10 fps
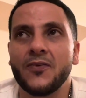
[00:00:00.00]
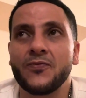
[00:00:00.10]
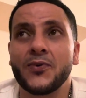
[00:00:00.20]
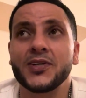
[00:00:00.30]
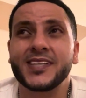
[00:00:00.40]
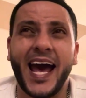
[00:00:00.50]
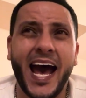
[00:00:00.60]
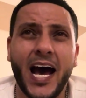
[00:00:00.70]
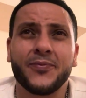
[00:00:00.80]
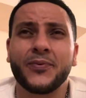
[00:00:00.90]
First
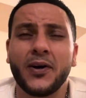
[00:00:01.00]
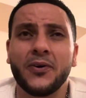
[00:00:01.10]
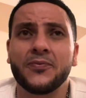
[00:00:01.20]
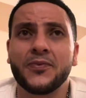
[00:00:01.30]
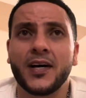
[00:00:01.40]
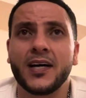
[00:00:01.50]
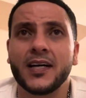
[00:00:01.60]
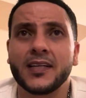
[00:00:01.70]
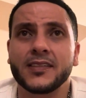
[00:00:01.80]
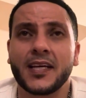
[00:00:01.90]
half of
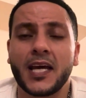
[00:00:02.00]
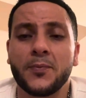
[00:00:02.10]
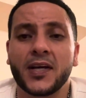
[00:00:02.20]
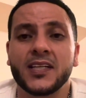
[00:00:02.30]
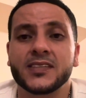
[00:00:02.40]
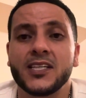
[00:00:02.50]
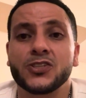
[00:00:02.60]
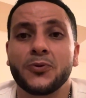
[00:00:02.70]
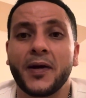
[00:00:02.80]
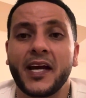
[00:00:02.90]
the game against
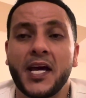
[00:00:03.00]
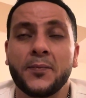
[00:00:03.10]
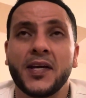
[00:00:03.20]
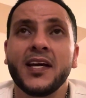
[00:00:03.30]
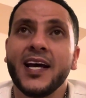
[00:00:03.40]
Inter Miami,